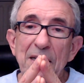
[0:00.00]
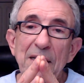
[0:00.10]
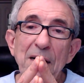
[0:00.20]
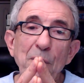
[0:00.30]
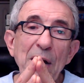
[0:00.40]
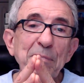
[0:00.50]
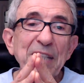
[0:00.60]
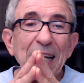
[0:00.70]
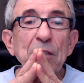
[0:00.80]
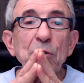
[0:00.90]
Now, why I'm
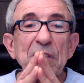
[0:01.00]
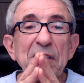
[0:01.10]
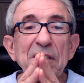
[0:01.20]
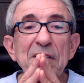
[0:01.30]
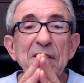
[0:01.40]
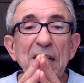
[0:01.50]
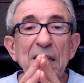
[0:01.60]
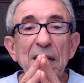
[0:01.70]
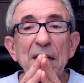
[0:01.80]
telling you this is that